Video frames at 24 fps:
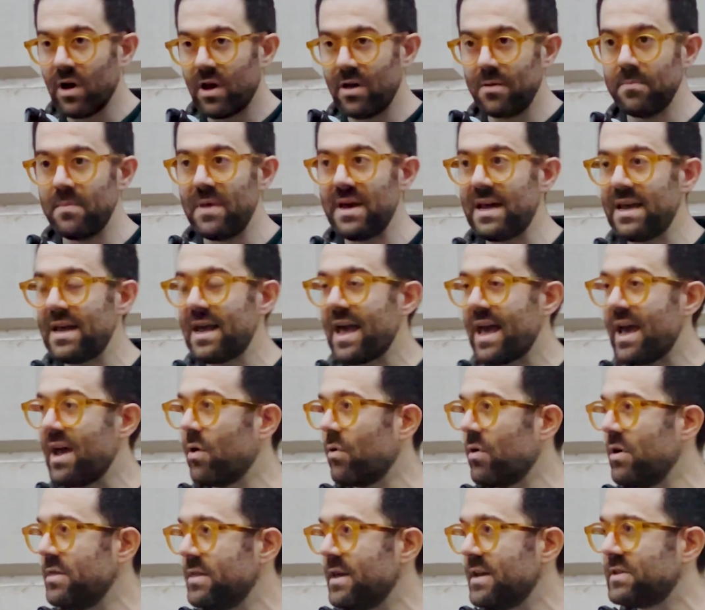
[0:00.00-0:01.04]
and me
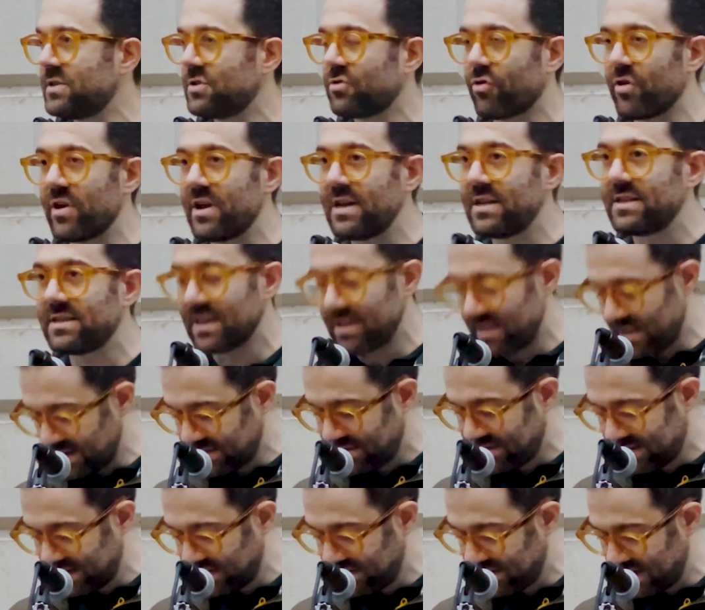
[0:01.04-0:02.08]
here in this street, in
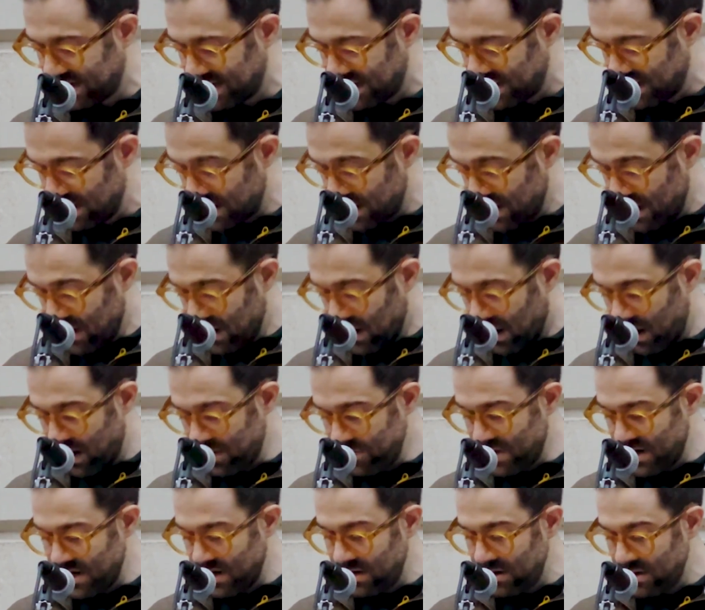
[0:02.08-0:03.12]
this city. I
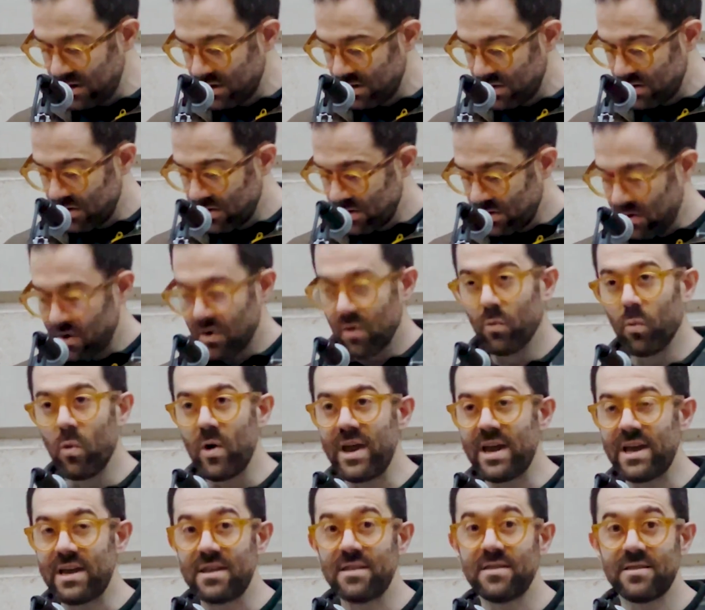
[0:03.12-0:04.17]
mean
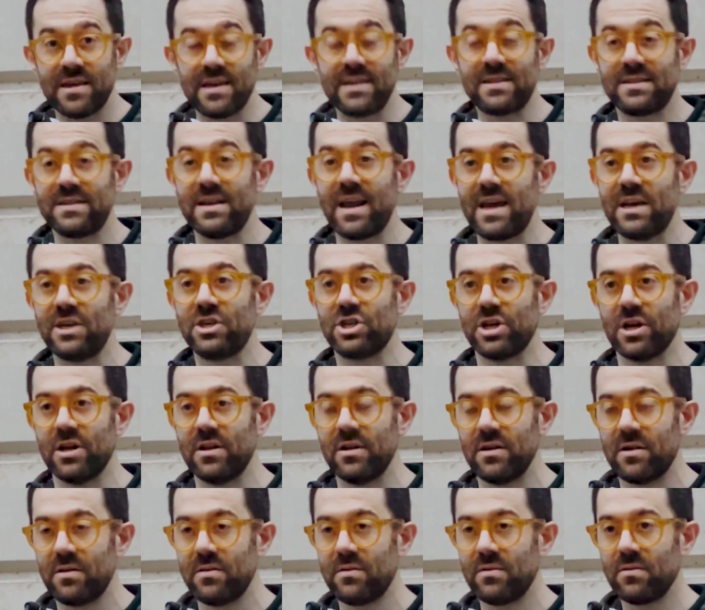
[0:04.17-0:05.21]
we, this
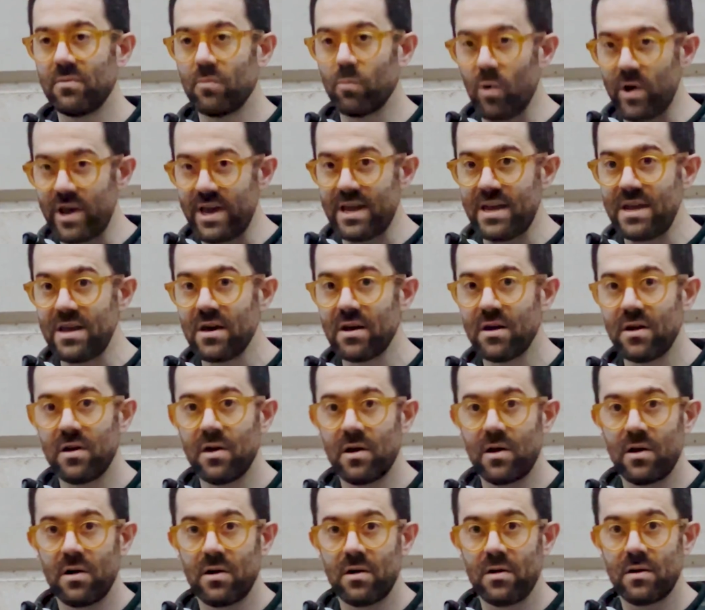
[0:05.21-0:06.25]
nation, we,
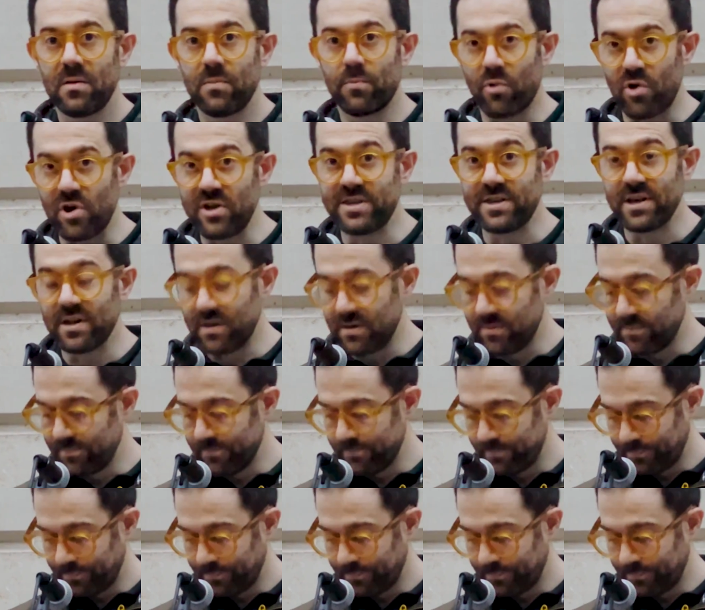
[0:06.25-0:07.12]
Britain.